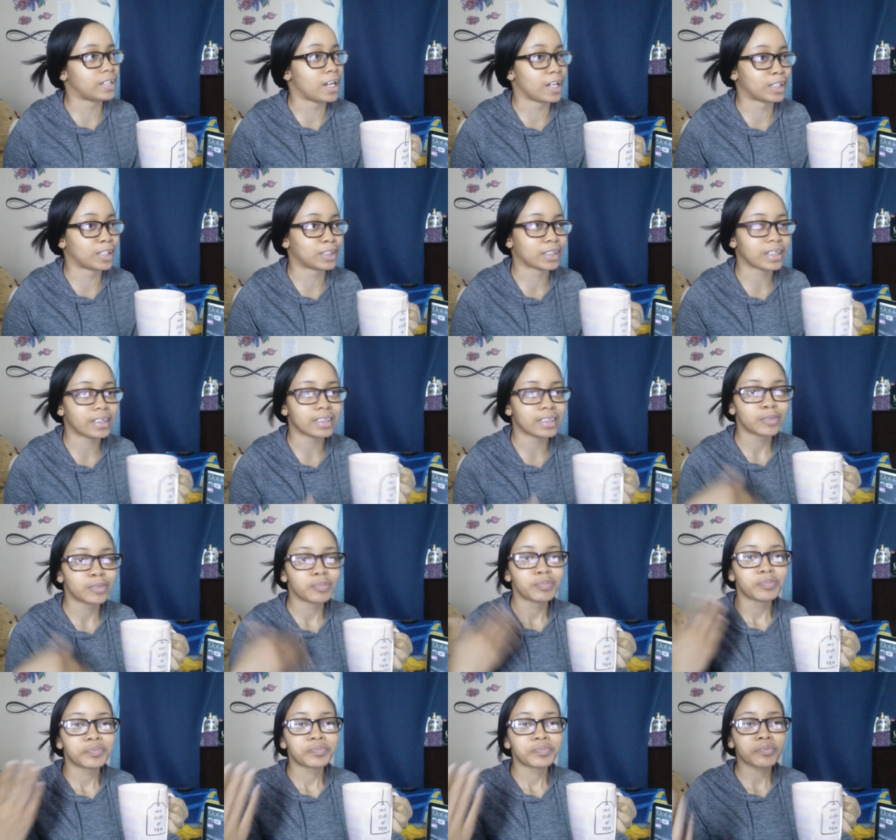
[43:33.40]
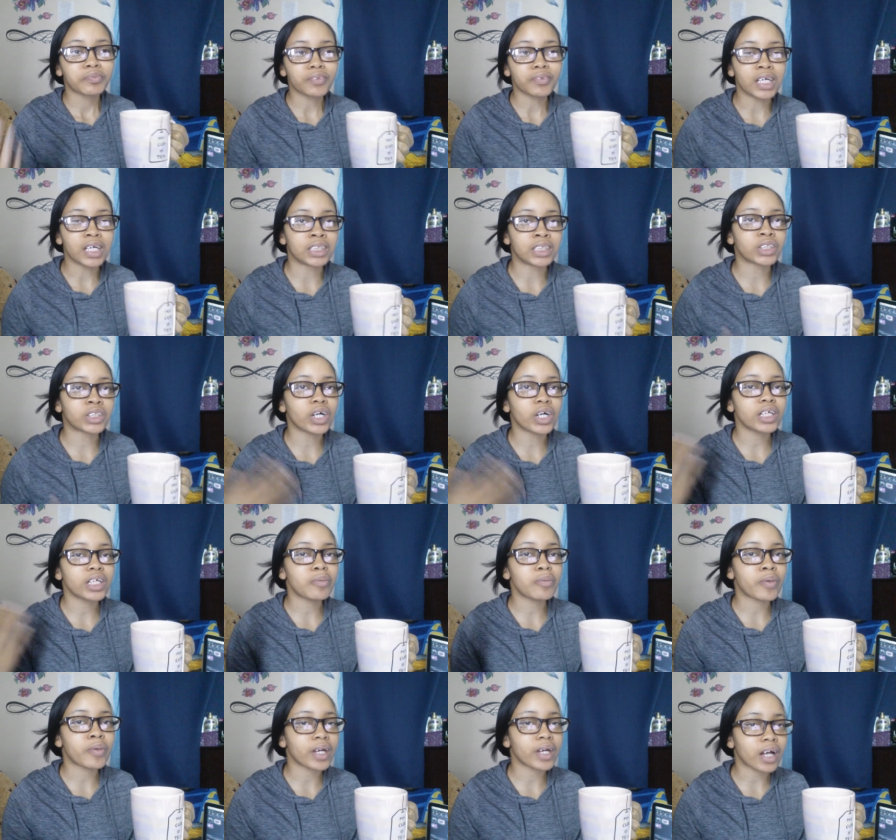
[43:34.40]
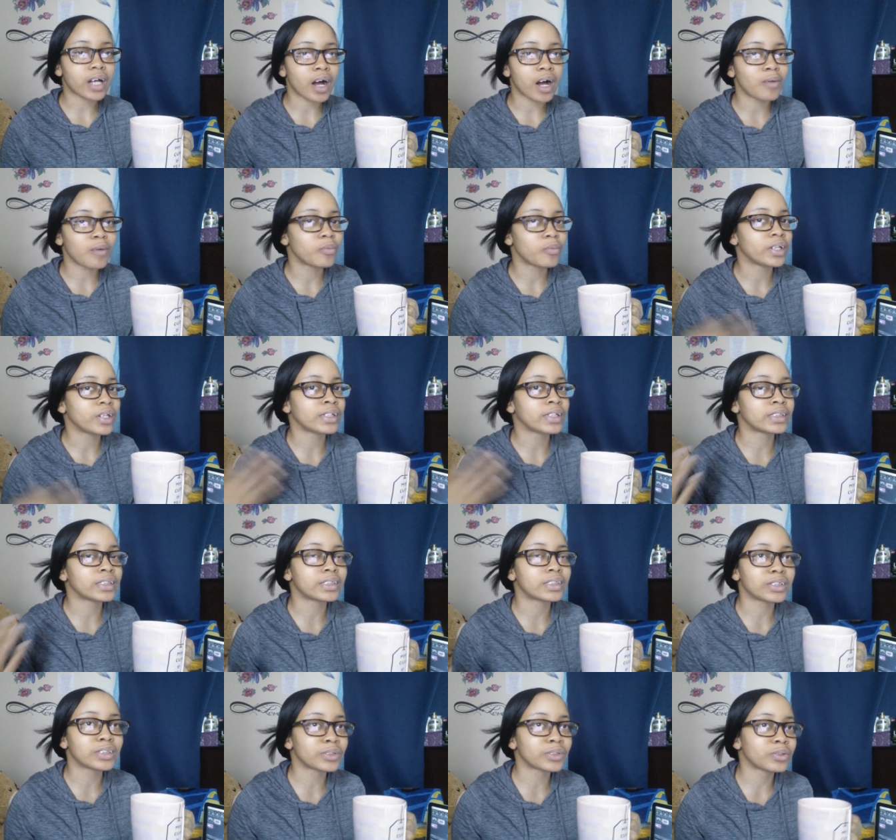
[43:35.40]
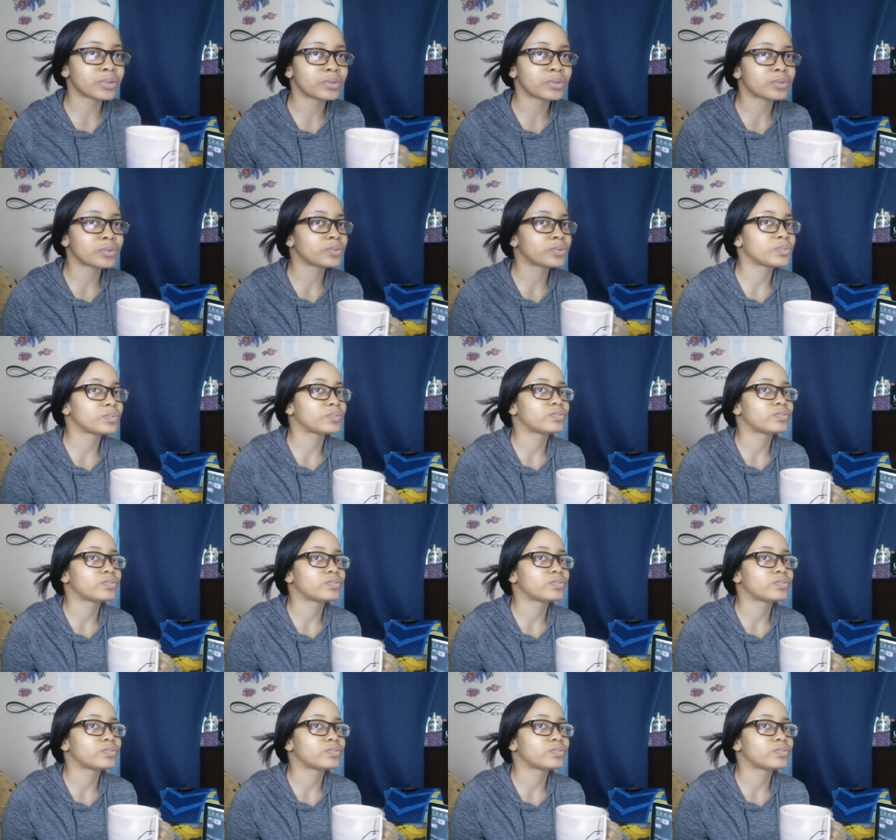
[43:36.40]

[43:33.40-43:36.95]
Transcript: next. Like, it's starting to pick up, but it's still,